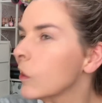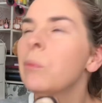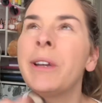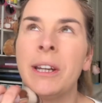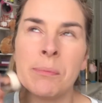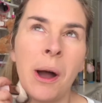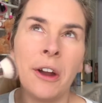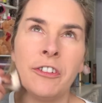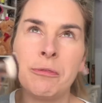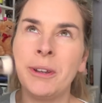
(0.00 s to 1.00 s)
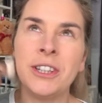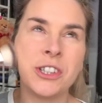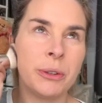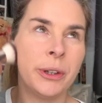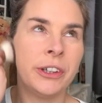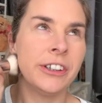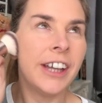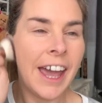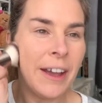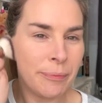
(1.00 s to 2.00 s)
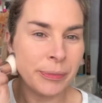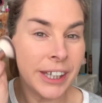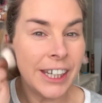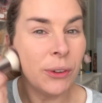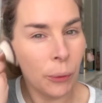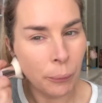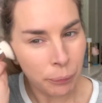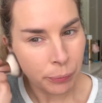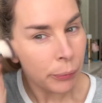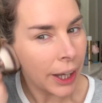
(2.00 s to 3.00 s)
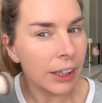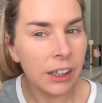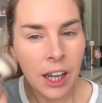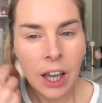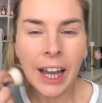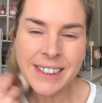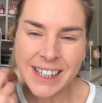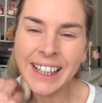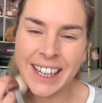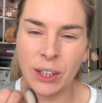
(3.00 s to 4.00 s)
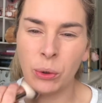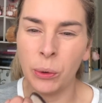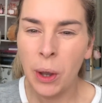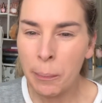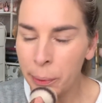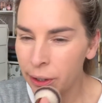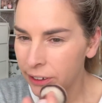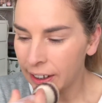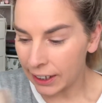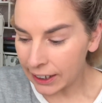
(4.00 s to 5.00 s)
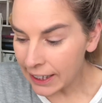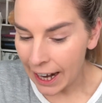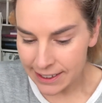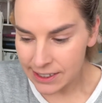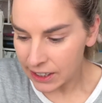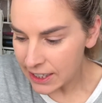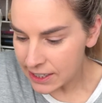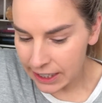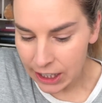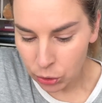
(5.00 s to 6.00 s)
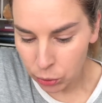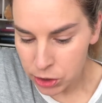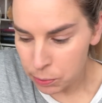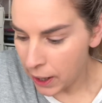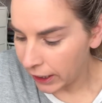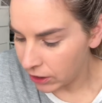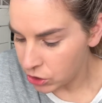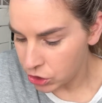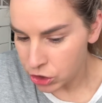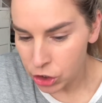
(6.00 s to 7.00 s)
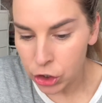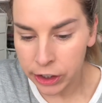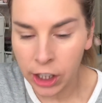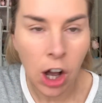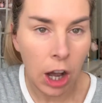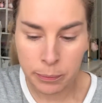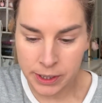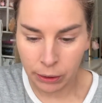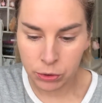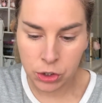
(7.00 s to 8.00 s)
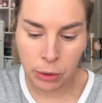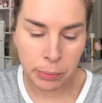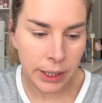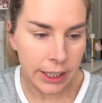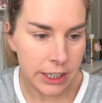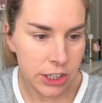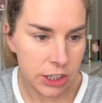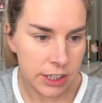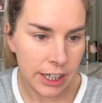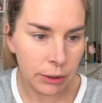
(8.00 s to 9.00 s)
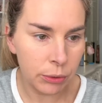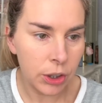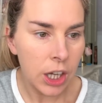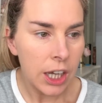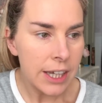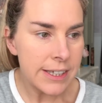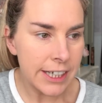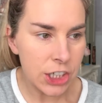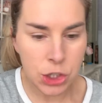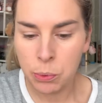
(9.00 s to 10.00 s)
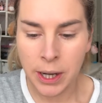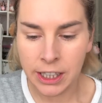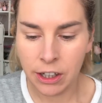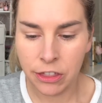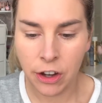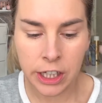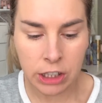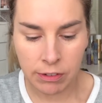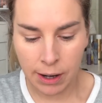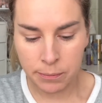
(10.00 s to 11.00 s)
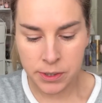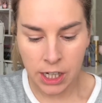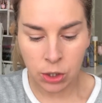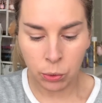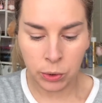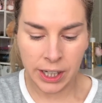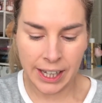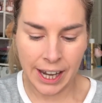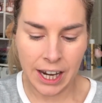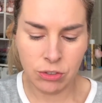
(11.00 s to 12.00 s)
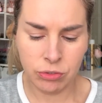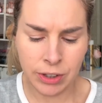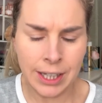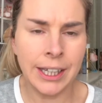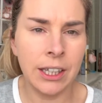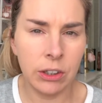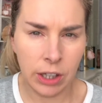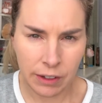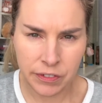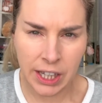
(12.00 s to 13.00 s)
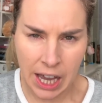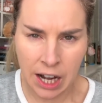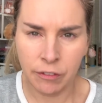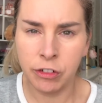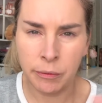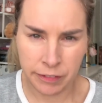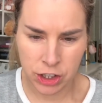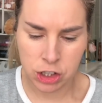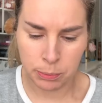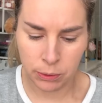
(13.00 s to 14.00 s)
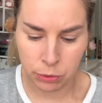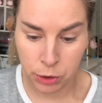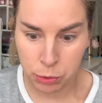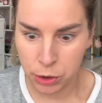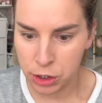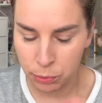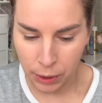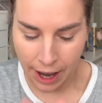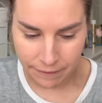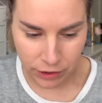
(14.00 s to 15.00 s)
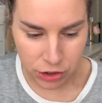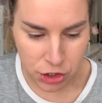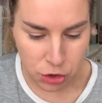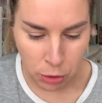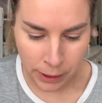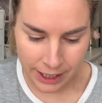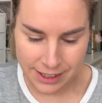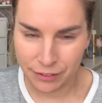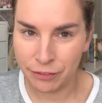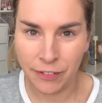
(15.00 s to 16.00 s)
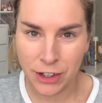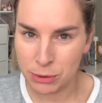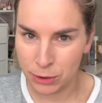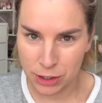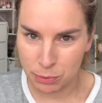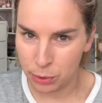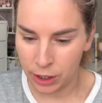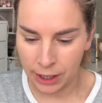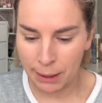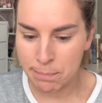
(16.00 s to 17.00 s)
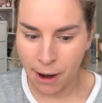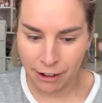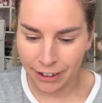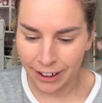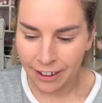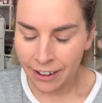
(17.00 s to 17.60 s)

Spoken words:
Me and Martin have been doing keto. Well, I say keto, but yes, it's keto. It's where you just cut your carbs out completely to down, say 20 to 30 grams, and only get it really, if you can, from vegetables, which we're having so many different vegetables. It's brilliant, like marrow.